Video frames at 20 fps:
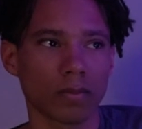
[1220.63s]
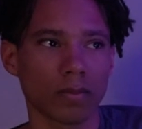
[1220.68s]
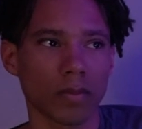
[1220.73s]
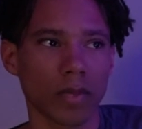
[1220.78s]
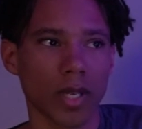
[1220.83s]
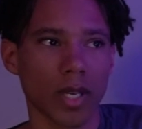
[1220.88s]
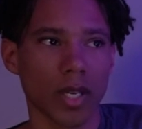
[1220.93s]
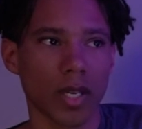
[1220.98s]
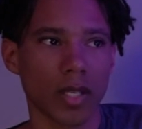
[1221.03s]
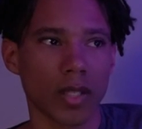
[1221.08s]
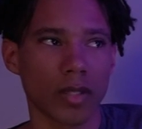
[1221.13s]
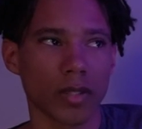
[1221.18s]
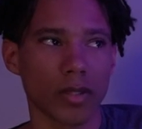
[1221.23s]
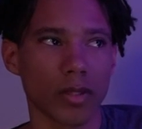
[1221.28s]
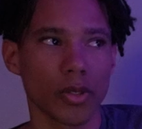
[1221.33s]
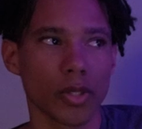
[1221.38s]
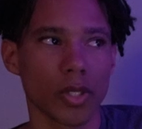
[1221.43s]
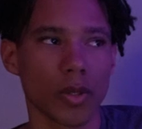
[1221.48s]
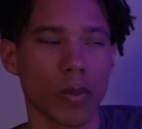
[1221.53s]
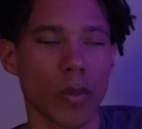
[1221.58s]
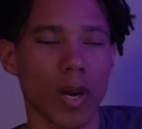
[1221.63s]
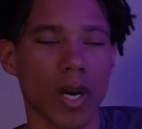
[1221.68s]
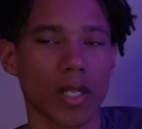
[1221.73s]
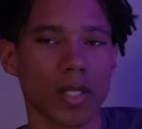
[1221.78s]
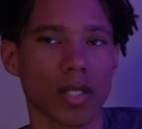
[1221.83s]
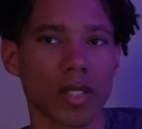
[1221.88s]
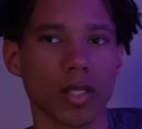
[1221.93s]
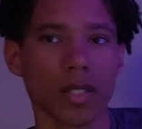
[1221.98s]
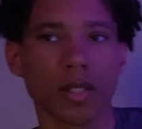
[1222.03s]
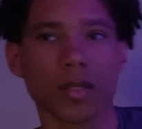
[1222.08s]
and use it
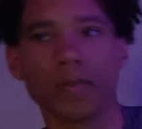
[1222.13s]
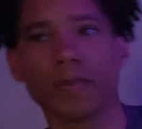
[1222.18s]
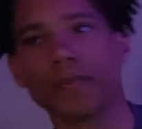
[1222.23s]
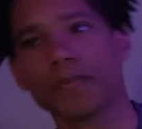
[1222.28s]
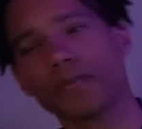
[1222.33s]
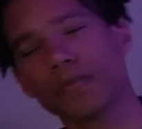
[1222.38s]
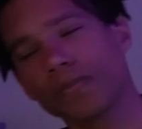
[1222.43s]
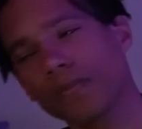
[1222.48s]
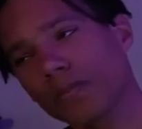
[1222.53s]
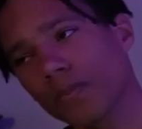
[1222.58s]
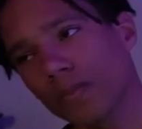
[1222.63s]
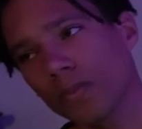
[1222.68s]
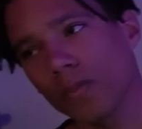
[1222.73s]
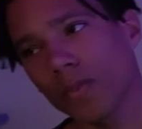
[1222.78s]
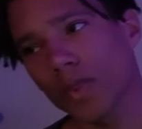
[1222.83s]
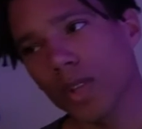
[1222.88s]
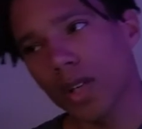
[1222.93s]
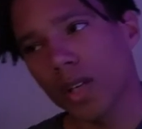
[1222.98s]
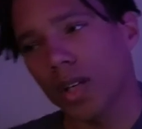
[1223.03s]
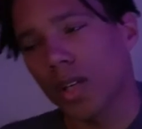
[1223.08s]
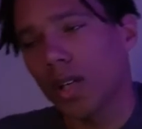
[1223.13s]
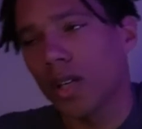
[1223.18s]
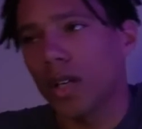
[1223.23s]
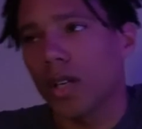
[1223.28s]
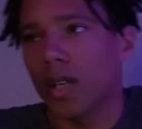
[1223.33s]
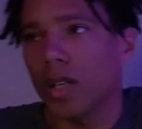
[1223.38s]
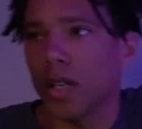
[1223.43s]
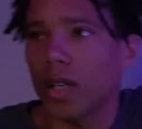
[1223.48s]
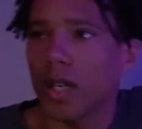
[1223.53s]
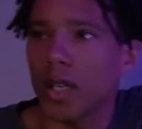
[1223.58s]
wisely,
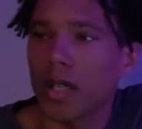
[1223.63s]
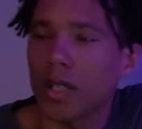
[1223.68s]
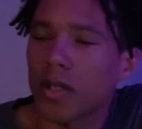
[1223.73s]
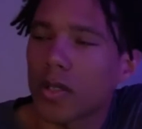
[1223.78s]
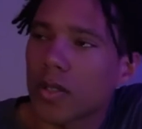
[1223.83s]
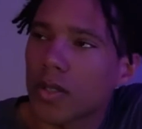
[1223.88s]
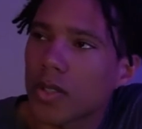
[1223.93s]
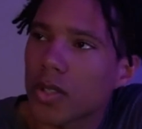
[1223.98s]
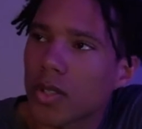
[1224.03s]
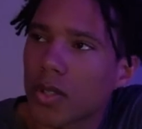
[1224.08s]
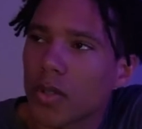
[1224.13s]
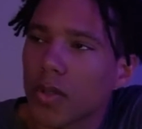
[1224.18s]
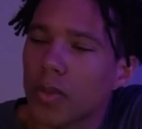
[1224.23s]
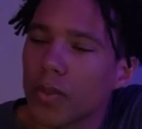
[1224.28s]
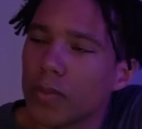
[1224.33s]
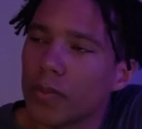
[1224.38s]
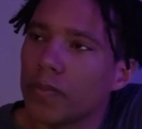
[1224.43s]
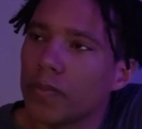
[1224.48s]
and also